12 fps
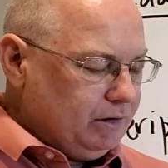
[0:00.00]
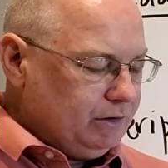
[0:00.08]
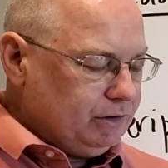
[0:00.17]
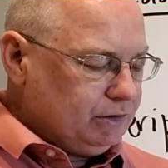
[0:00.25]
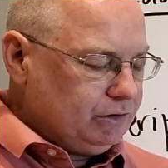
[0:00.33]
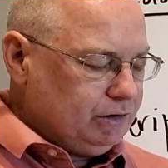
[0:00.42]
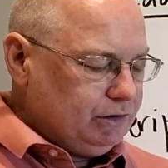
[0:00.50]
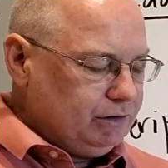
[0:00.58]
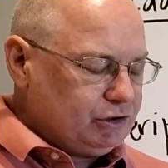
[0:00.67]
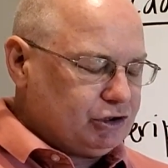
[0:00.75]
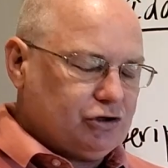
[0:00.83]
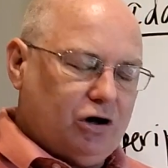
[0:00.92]
The
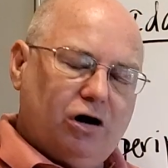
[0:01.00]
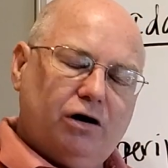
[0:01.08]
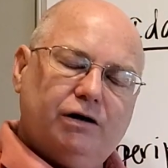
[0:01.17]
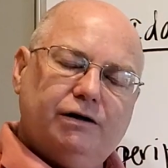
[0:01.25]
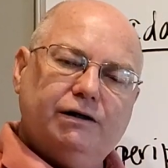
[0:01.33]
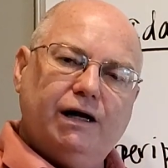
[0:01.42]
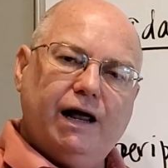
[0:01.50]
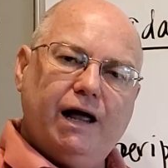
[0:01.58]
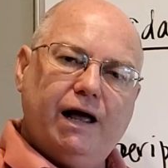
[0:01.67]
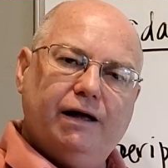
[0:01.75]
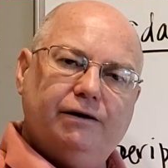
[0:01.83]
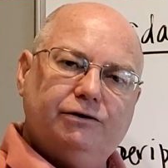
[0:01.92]
scar on the
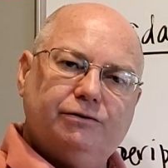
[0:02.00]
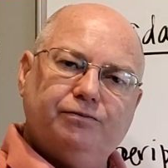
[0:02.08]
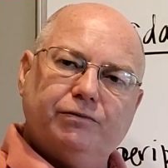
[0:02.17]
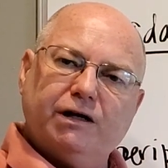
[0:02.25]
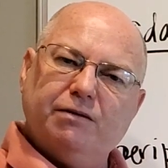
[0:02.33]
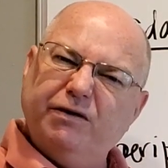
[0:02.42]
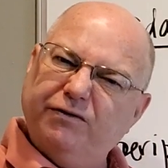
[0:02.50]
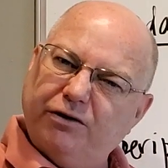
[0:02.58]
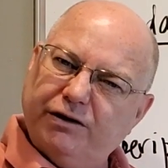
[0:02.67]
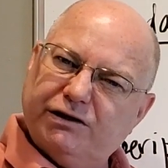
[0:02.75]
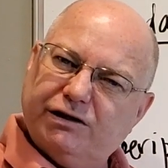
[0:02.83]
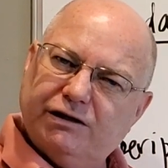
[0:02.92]
hand can be
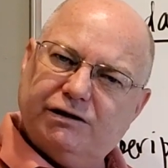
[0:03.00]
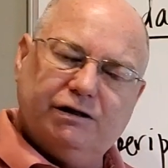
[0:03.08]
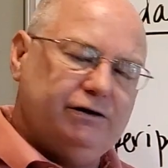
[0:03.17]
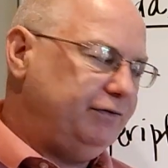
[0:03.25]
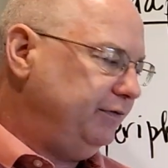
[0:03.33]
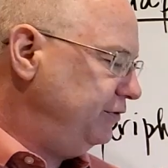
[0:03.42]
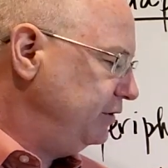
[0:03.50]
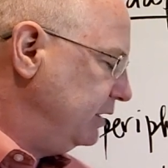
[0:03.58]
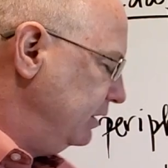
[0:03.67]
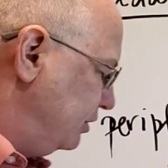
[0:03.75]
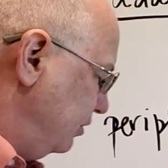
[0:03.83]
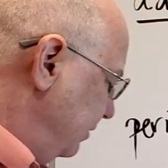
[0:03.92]
very sensitive if you
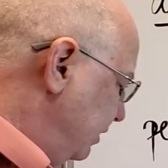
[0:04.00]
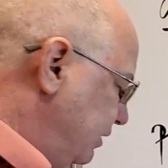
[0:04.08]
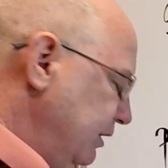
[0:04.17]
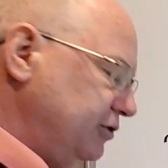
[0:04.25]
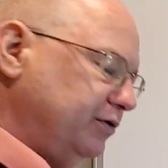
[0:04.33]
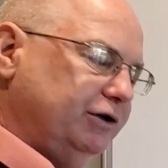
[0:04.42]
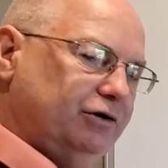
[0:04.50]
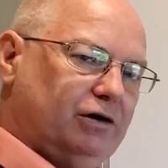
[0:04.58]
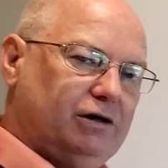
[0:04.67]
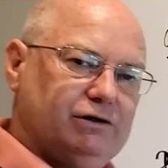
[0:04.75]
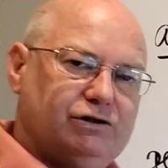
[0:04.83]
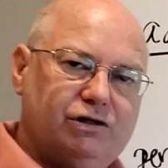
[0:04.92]
cut some of the sensory
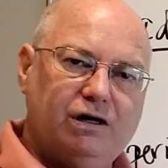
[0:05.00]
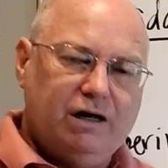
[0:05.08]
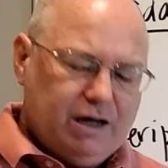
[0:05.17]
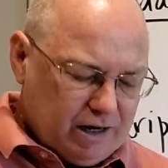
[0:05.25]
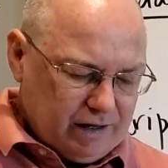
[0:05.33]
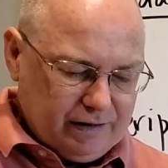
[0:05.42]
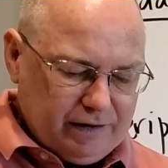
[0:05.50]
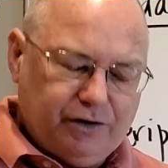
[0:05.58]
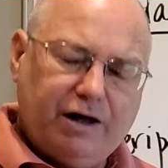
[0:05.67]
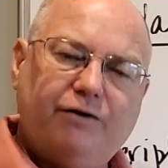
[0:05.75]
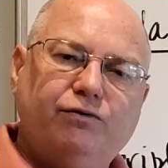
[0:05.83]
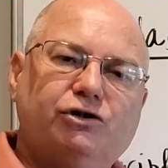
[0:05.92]
neurons. And they'll
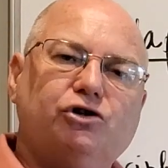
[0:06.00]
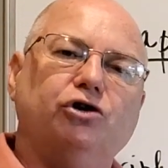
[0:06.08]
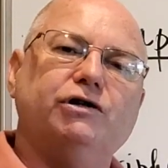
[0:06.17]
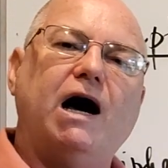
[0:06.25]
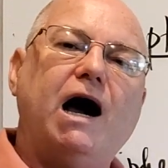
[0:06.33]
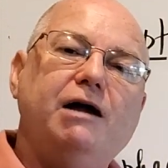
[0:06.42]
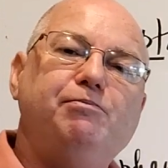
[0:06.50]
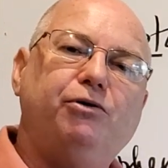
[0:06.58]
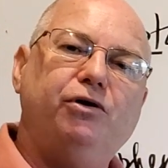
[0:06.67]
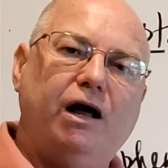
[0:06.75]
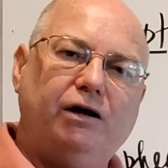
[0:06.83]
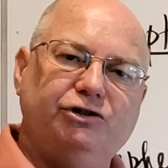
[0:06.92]
have what's called
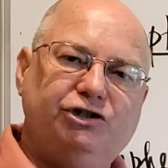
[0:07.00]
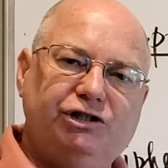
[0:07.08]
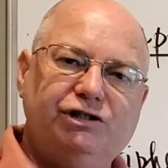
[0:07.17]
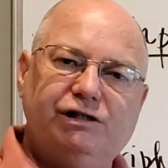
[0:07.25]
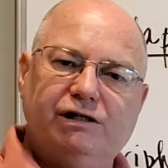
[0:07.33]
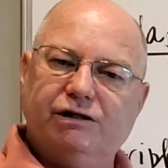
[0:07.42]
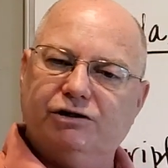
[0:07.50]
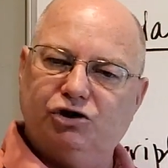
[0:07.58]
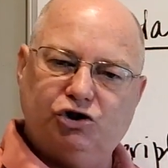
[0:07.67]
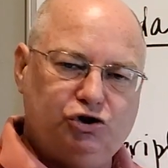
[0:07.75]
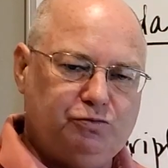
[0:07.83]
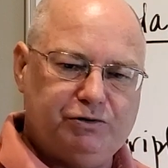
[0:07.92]
hyperalgesia,
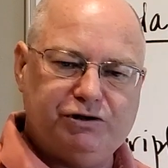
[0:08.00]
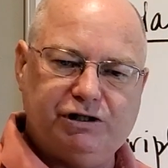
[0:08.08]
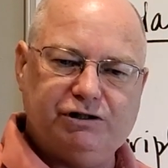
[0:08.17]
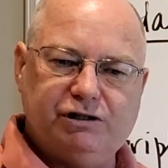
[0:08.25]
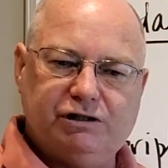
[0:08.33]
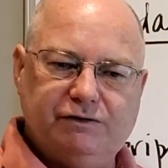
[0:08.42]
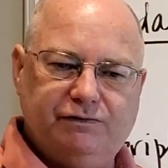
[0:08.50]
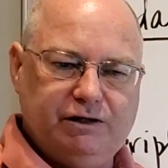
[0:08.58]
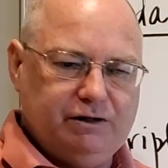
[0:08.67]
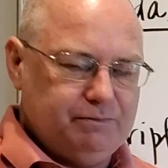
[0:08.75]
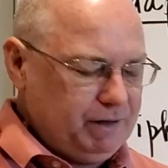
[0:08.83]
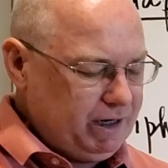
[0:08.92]
super sensitivity
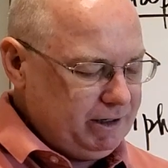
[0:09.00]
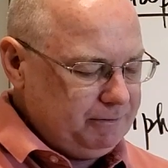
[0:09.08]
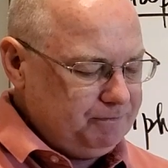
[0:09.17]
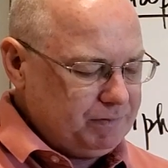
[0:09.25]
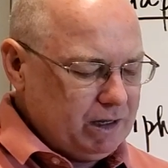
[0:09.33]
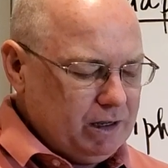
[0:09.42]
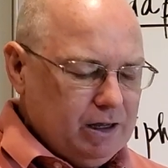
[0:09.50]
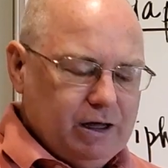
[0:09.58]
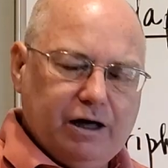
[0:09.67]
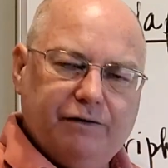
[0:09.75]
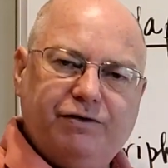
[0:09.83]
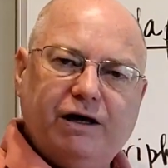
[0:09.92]
to pain.
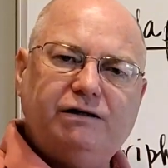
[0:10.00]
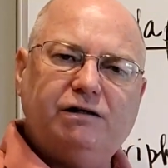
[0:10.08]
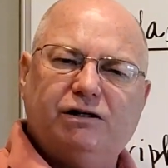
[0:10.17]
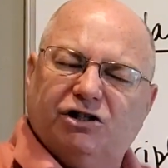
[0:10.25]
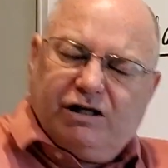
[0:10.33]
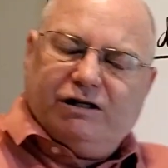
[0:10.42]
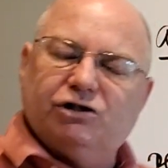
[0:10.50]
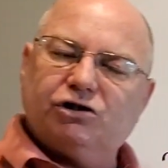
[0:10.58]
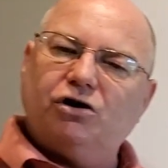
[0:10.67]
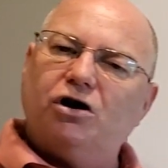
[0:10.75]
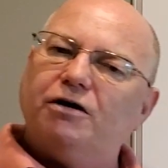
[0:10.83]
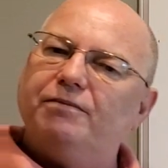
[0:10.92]
If they touch that
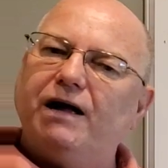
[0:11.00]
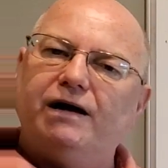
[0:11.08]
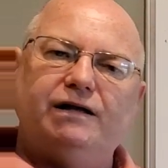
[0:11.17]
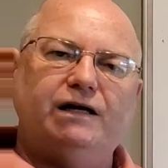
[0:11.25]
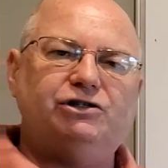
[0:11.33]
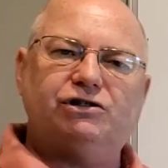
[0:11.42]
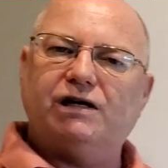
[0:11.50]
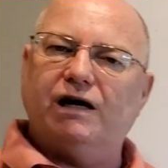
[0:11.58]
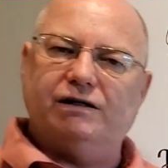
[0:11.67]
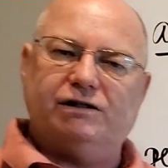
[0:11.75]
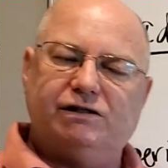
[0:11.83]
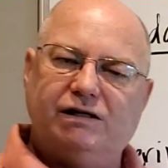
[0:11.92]
scar, man, they just
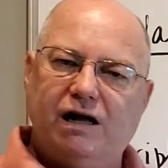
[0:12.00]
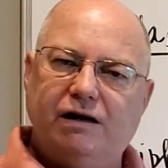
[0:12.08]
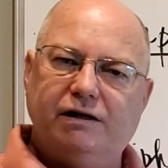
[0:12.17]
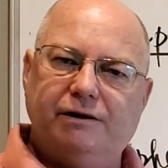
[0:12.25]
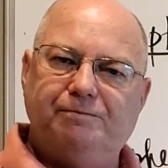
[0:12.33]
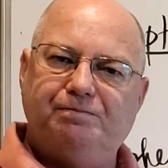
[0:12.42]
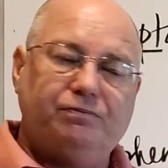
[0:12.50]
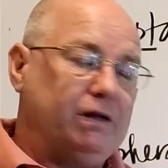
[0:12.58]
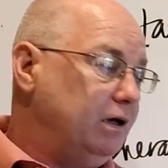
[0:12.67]
can't stand it.